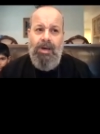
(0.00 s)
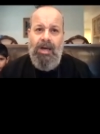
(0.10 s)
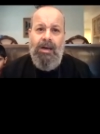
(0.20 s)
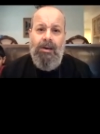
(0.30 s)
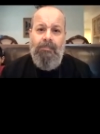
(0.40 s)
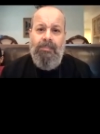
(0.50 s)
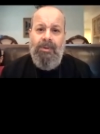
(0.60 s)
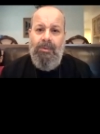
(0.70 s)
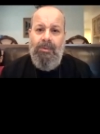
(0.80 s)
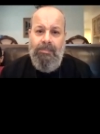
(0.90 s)
uh,
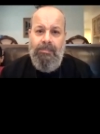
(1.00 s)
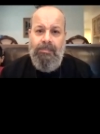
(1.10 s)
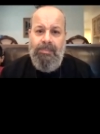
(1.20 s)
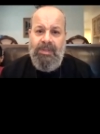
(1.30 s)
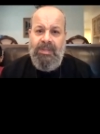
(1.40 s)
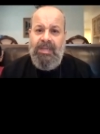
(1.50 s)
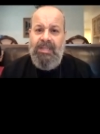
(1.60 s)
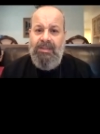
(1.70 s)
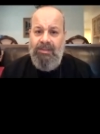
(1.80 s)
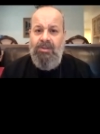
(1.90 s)
to
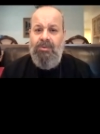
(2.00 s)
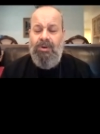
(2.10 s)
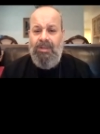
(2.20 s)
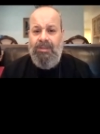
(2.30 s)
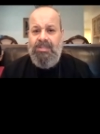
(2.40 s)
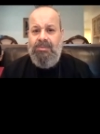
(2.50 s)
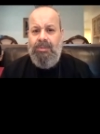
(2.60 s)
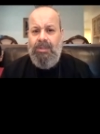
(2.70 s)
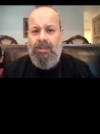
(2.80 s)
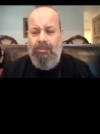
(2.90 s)
continue on this
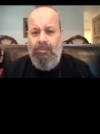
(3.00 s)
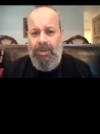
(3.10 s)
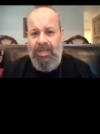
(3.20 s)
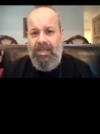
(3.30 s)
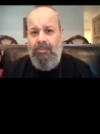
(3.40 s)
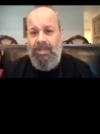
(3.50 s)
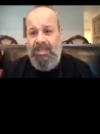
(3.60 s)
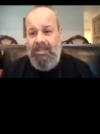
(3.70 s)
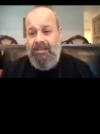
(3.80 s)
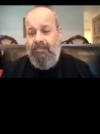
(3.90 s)
way, we
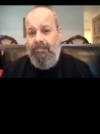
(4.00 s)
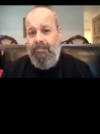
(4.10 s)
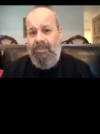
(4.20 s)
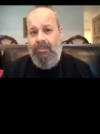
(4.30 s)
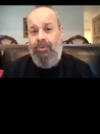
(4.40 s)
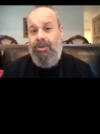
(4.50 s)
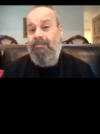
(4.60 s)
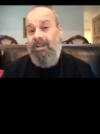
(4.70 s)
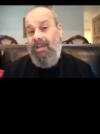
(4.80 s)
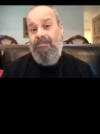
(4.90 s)
need the, the bread
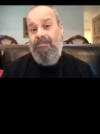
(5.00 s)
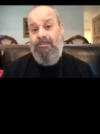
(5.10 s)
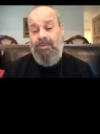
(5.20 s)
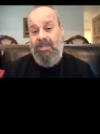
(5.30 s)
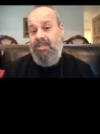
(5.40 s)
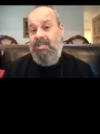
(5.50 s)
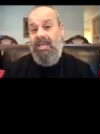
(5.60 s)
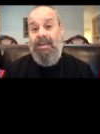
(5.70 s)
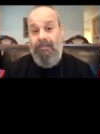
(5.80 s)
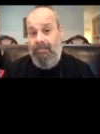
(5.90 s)
of life. We need
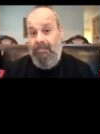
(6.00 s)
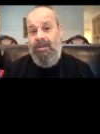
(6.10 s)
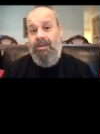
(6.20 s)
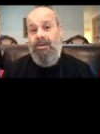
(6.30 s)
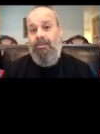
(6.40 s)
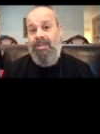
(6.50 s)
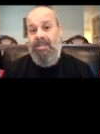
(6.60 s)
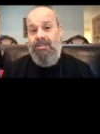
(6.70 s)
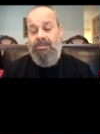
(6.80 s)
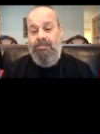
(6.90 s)
Him. We
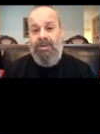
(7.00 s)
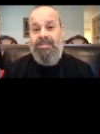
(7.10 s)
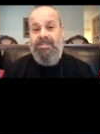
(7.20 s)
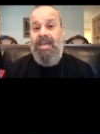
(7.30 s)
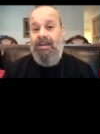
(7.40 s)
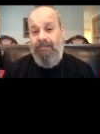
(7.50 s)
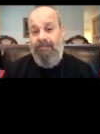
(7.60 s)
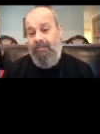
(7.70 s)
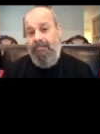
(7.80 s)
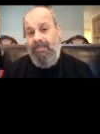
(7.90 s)
need to partake of
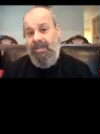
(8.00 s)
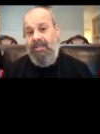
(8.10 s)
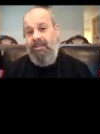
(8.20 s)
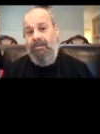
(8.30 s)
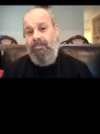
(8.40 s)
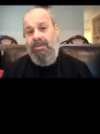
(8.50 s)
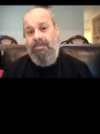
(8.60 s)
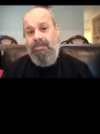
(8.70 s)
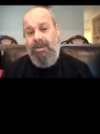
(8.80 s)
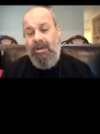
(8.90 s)
Him. And we
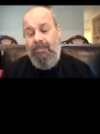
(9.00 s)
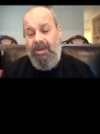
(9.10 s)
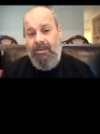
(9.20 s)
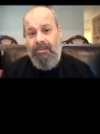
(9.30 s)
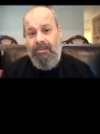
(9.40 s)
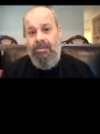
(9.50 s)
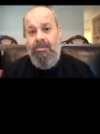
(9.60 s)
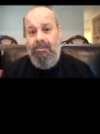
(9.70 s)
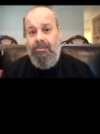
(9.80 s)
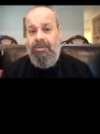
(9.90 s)
talk about the
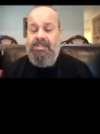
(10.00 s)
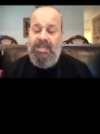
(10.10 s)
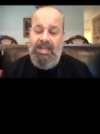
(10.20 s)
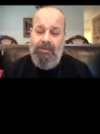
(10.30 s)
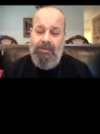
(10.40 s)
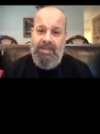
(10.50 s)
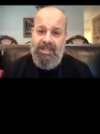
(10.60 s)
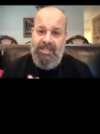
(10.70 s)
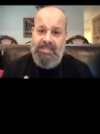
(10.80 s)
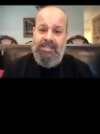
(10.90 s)
Eucharist and how that
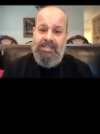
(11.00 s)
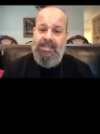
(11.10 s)
is